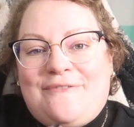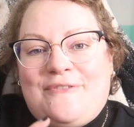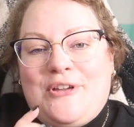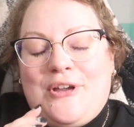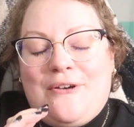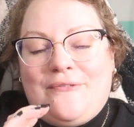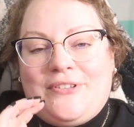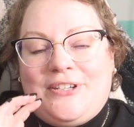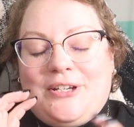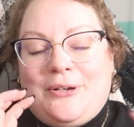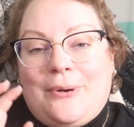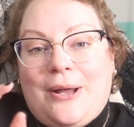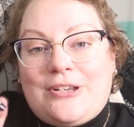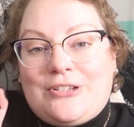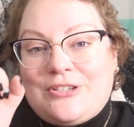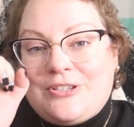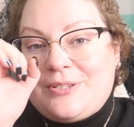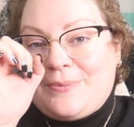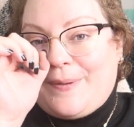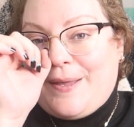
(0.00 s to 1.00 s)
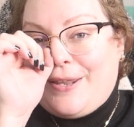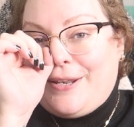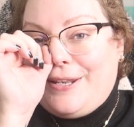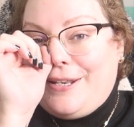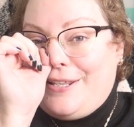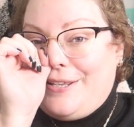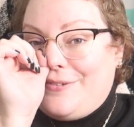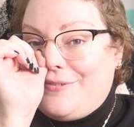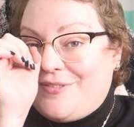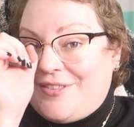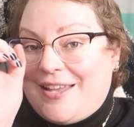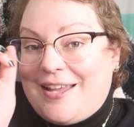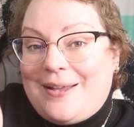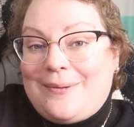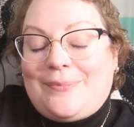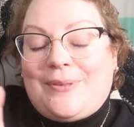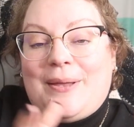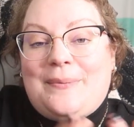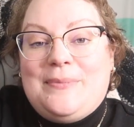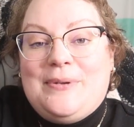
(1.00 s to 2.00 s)
If you have any questions about any of
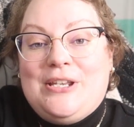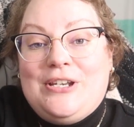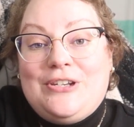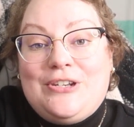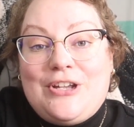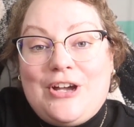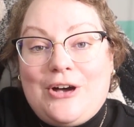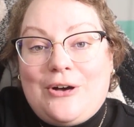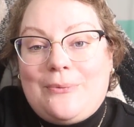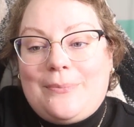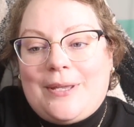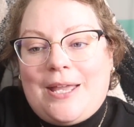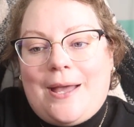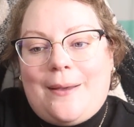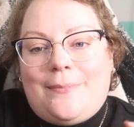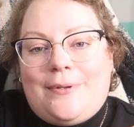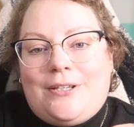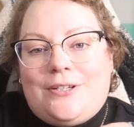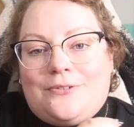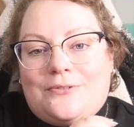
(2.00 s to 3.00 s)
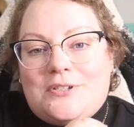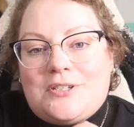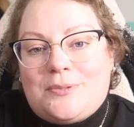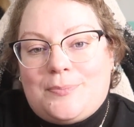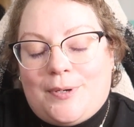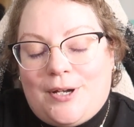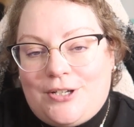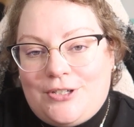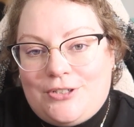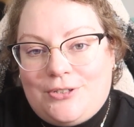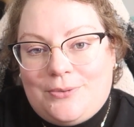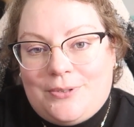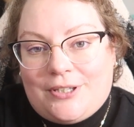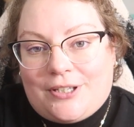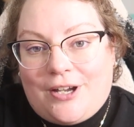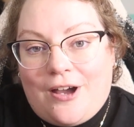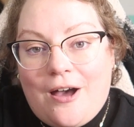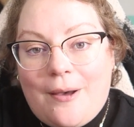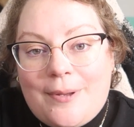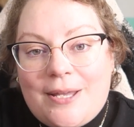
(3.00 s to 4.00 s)
them, let me know. I'll be happy to respond to you in the
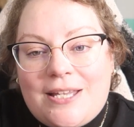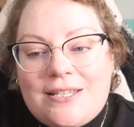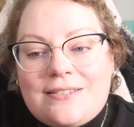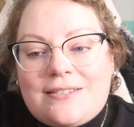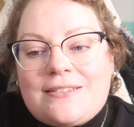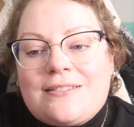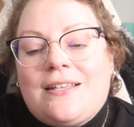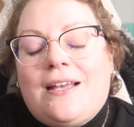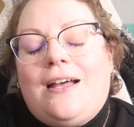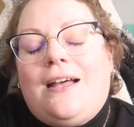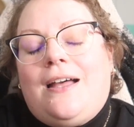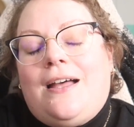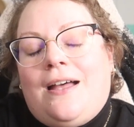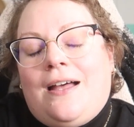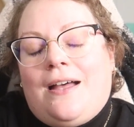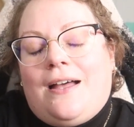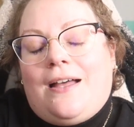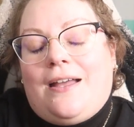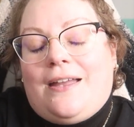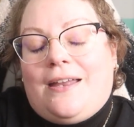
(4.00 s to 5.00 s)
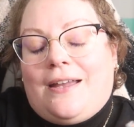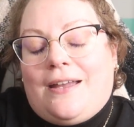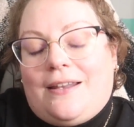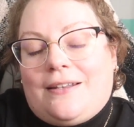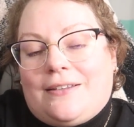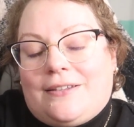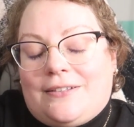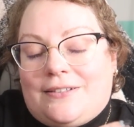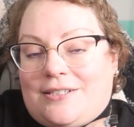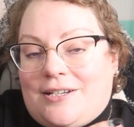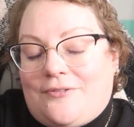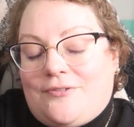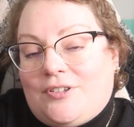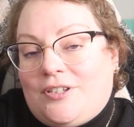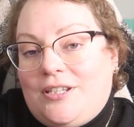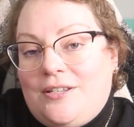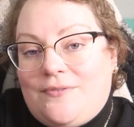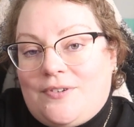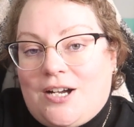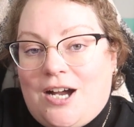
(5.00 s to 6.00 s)
comments. And
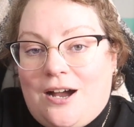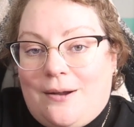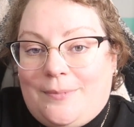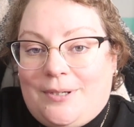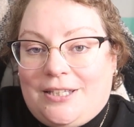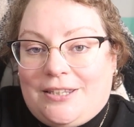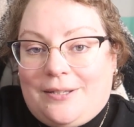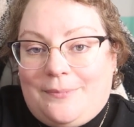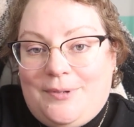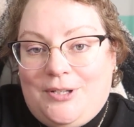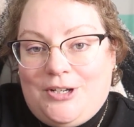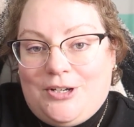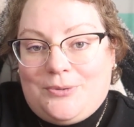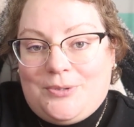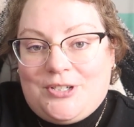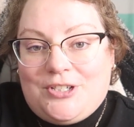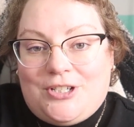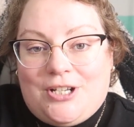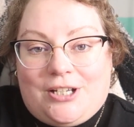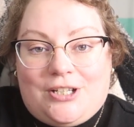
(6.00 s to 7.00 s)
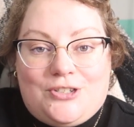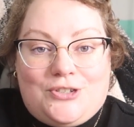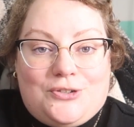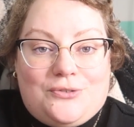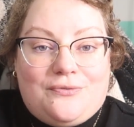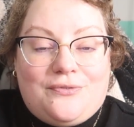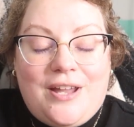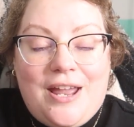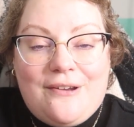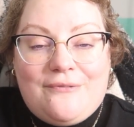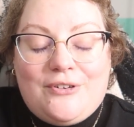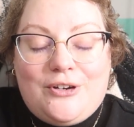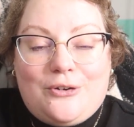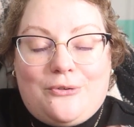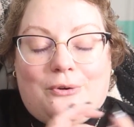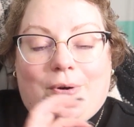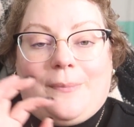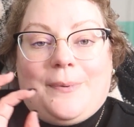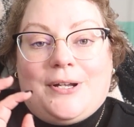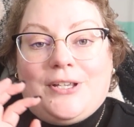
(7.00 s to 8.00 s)
definitely leave a comment. Let me know which deck is your favorite
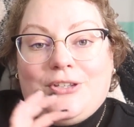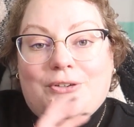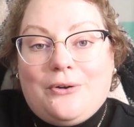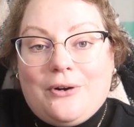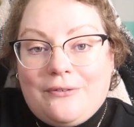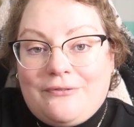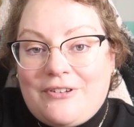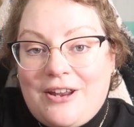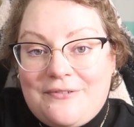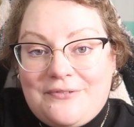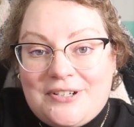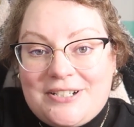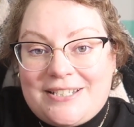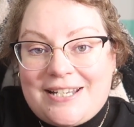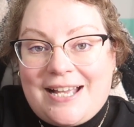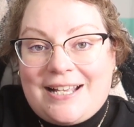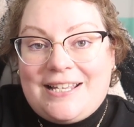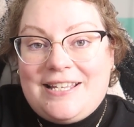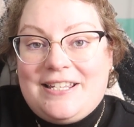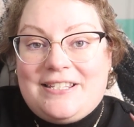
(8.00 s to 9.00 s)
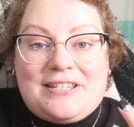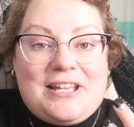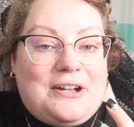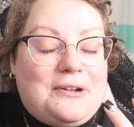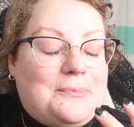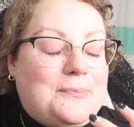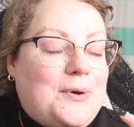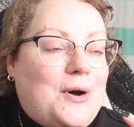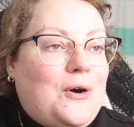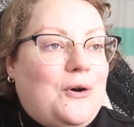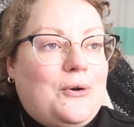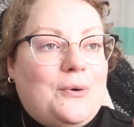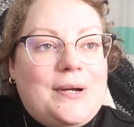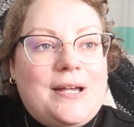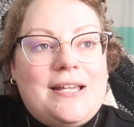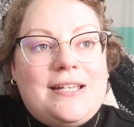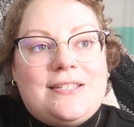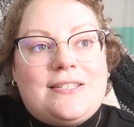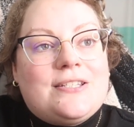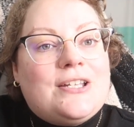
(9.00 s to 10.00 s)
or what your favorite deck is. I'm
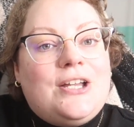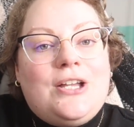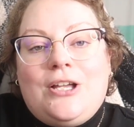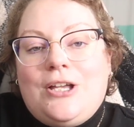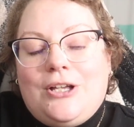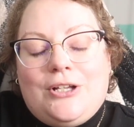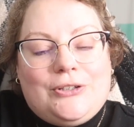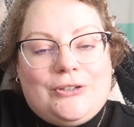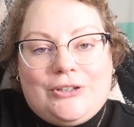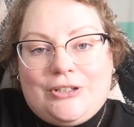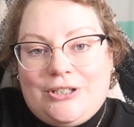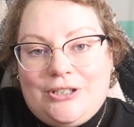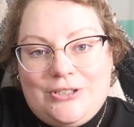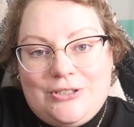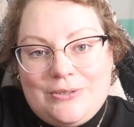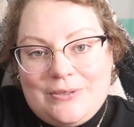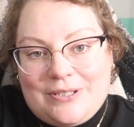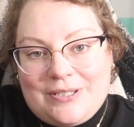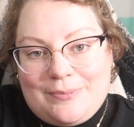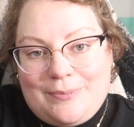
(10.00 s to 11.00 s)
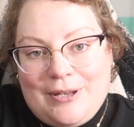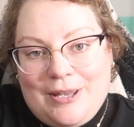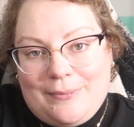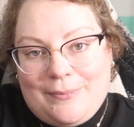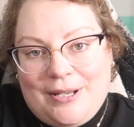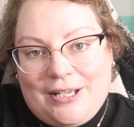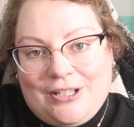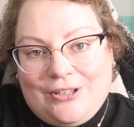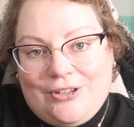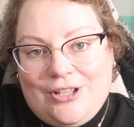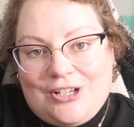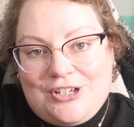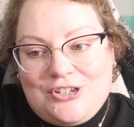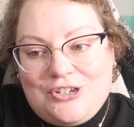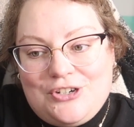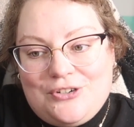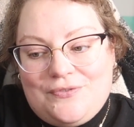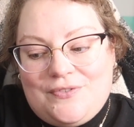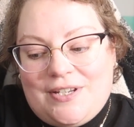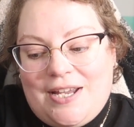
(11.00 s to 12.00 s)
always looking to expand my
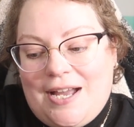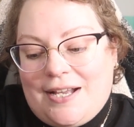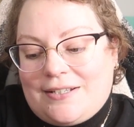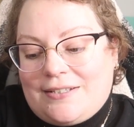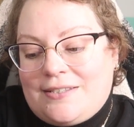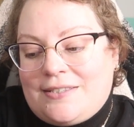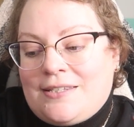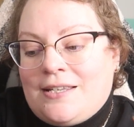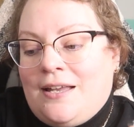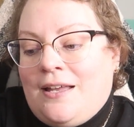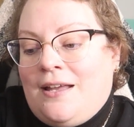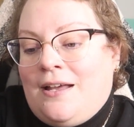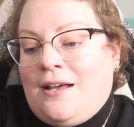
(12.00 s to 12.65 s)
collection of decks.